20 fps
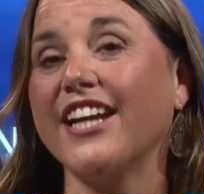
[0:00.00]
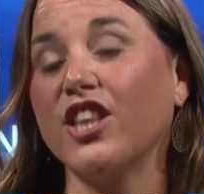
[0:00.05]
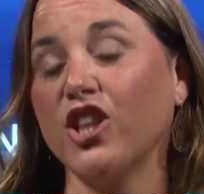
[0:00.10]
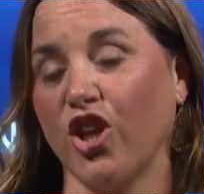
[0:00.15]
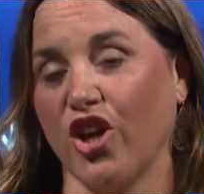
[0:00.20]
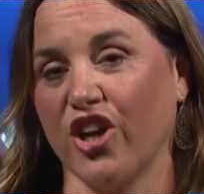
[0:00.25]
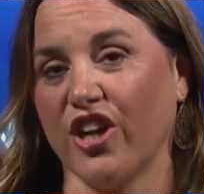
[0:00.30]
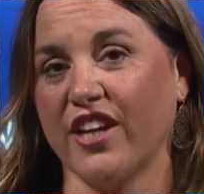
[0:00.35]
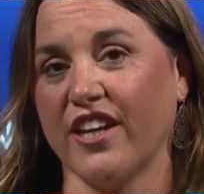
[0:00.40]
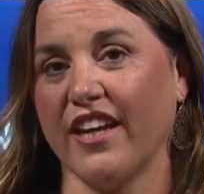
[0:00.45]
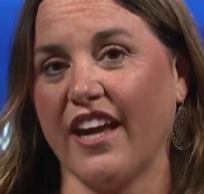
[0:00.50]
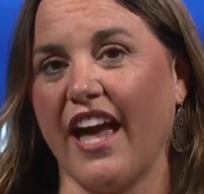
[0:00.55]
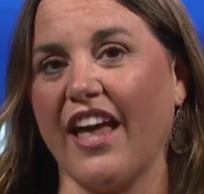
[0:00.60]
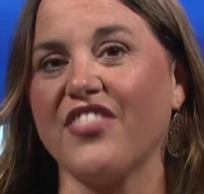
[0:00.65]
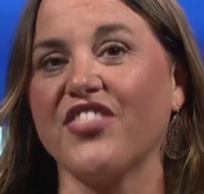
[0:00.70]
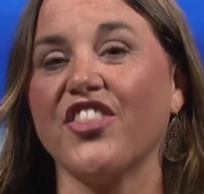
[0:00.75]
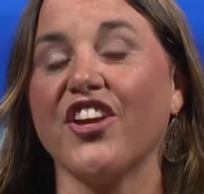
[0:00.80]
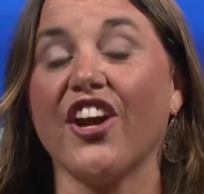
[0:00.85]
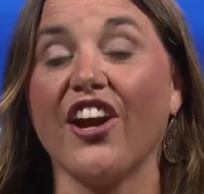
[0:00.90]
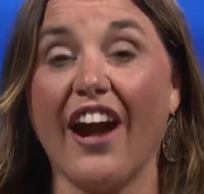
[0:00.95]
look
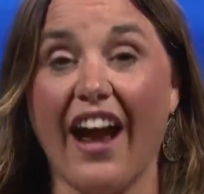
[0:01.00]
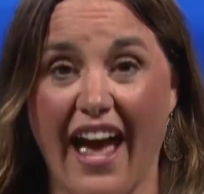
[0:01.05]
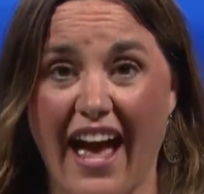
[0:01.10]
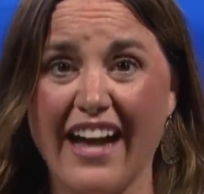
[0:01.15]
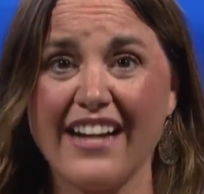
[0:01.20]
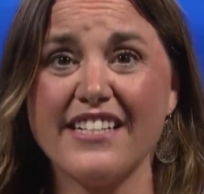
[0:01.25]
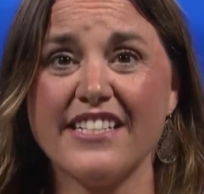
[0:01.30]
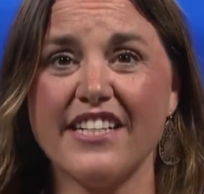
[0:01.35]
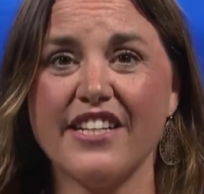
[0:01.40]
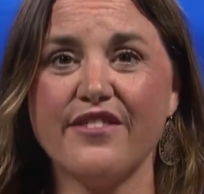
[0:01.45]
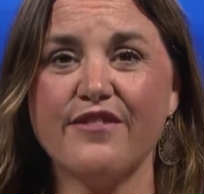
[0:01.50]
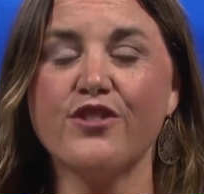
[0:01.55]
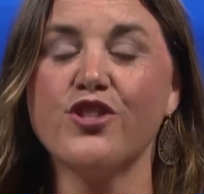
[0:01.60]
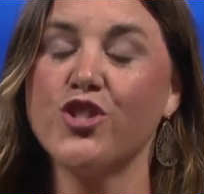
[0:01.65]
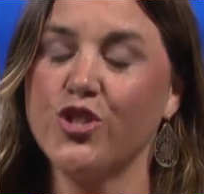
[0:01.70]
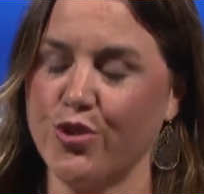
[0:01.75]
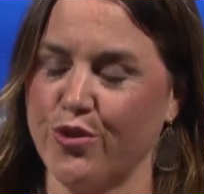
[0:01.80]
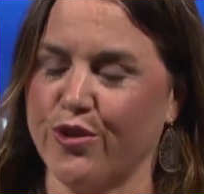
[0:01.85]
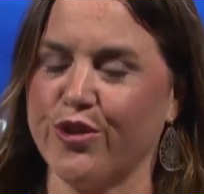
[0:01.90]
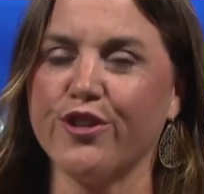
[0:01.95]
at their active
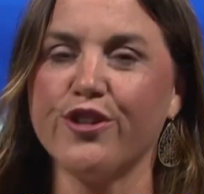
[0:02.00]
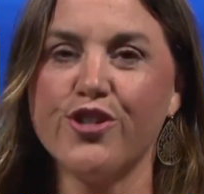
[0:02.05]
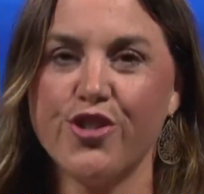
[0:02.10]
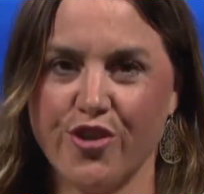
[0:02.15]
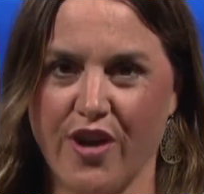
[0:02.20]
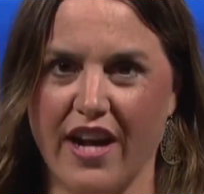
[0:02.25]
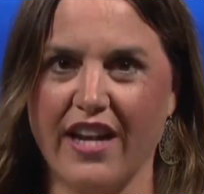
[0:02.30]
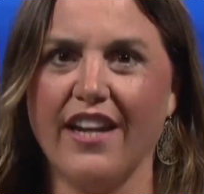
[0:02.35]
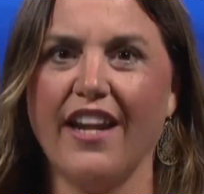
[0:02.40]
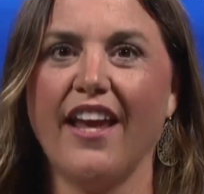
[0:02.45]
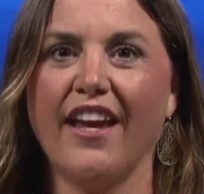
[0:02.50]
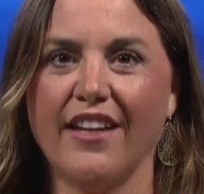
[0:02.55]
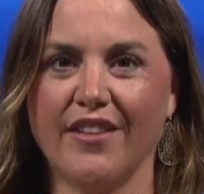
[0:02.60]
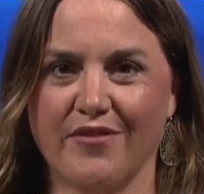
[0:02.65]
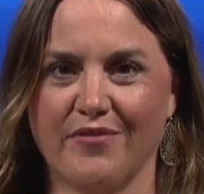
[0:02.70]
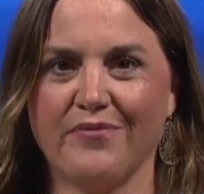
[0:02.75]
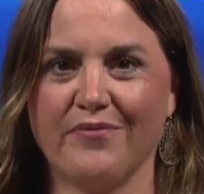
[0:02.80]
shooter training.